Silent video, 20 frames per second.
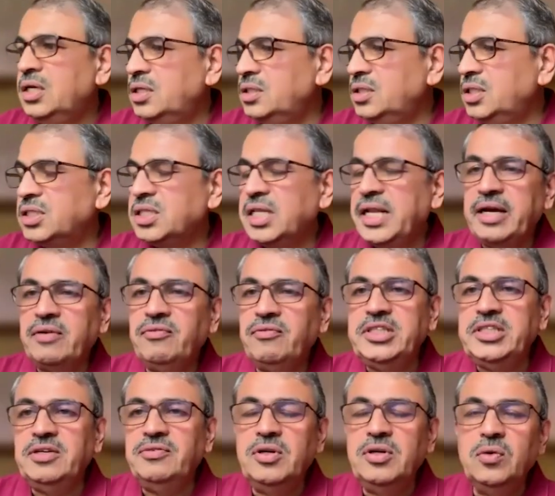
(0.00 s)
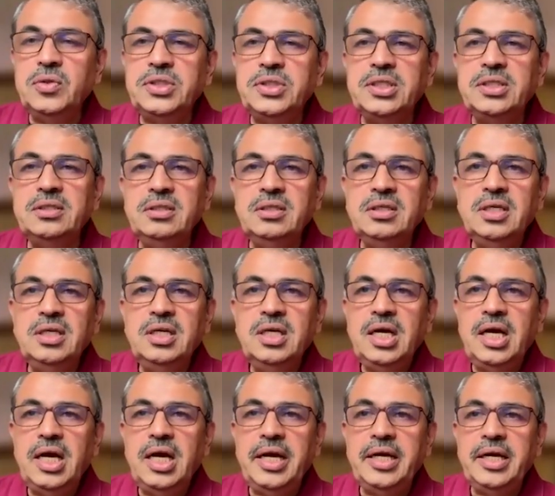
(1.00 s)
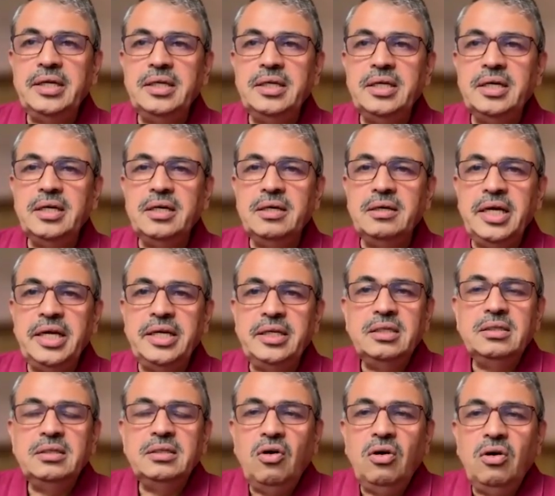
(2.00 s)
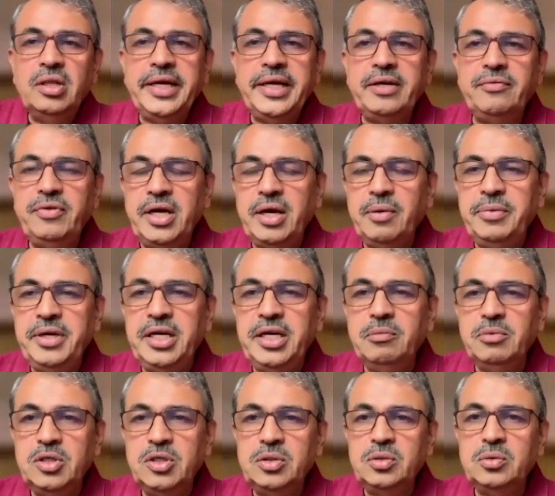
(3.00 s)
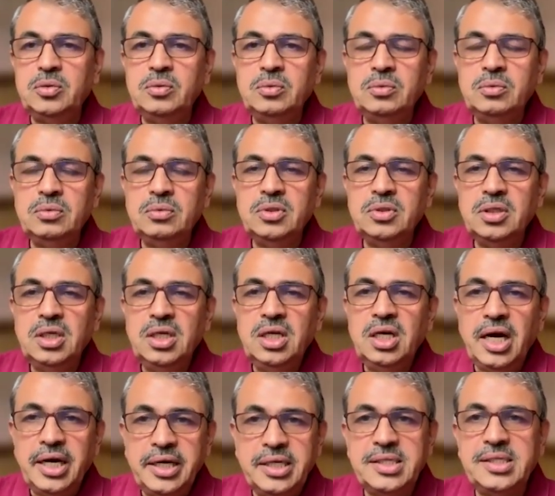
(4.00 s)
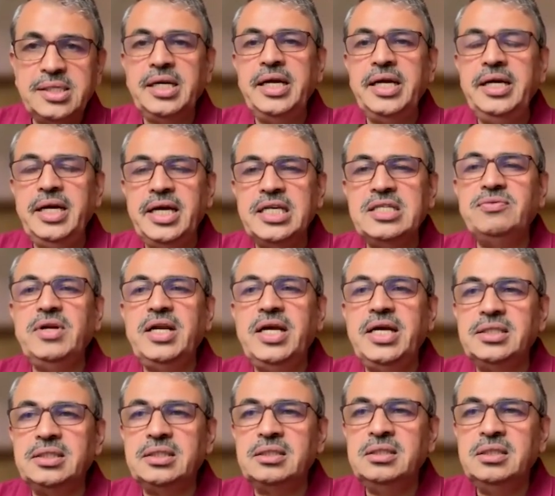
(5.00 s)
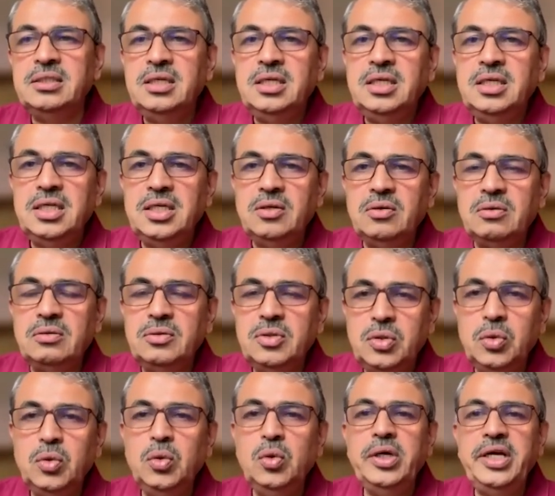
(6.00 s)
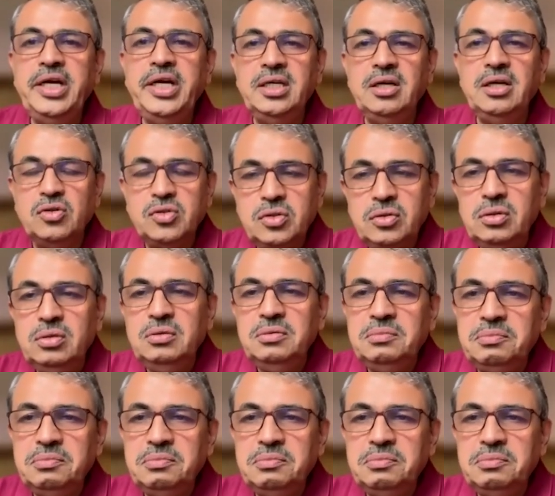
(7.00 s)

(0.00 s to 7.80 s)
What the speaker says: this language evolution, and all that we have been able to understand as well as do, and also